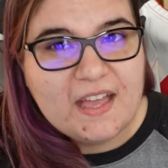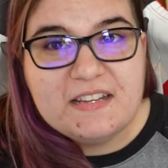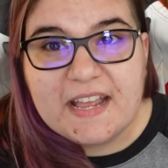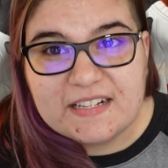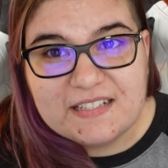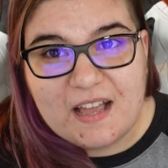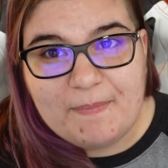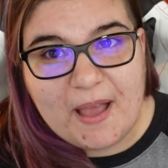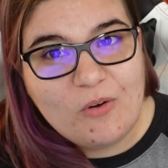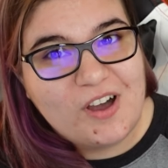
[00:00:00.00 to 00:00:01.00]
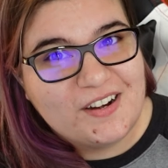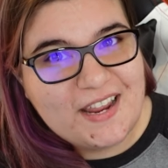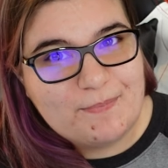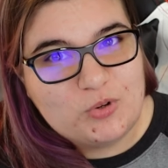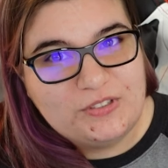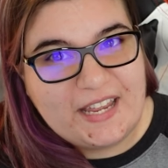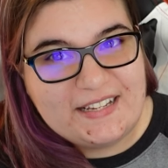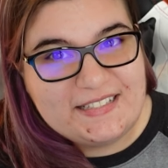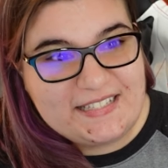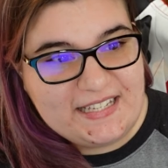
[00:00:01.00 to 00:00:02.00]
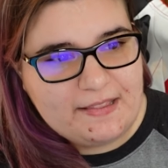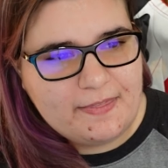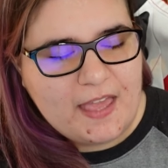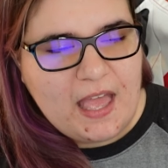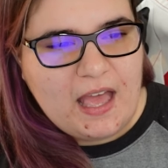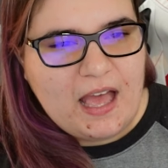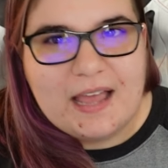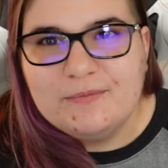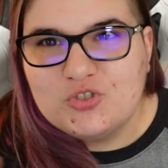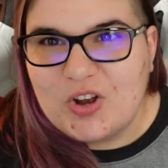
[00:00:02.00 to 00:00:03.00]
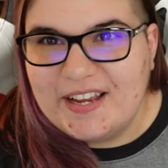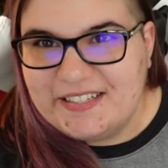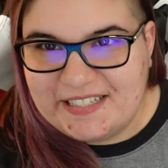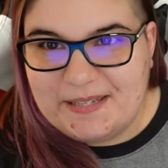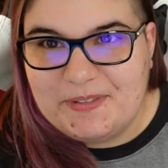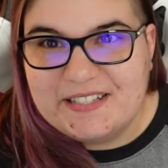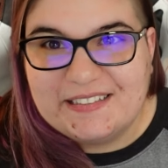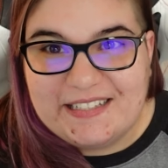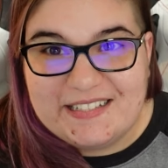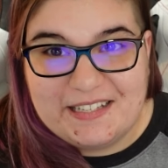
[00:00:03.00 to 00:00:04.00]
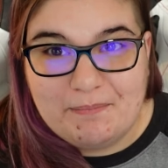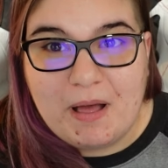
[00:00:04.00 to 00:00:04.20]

Next up, out on April 19th, I'm trying to keep these at least in